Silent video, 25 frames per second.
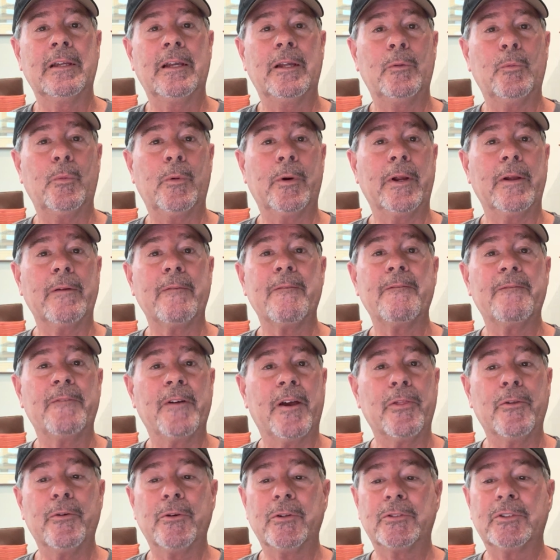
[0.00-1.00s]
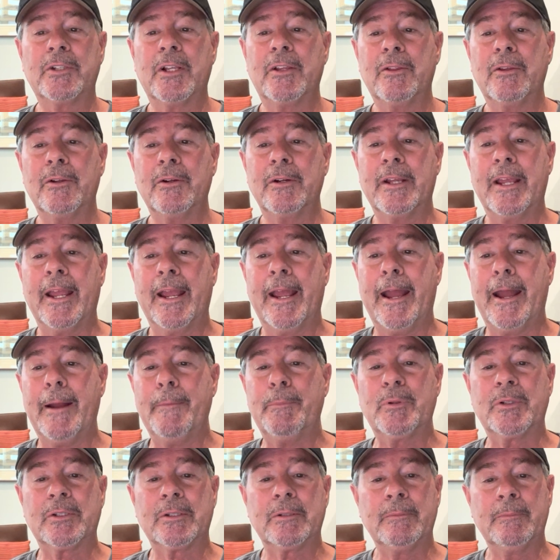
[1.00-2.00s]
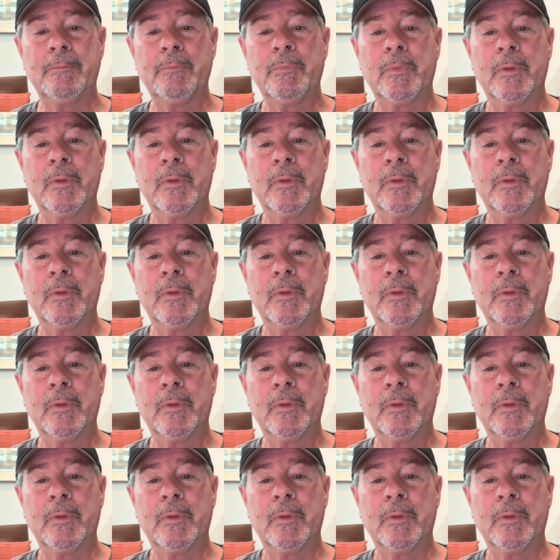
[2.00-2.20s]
and wearing feathers in their caps?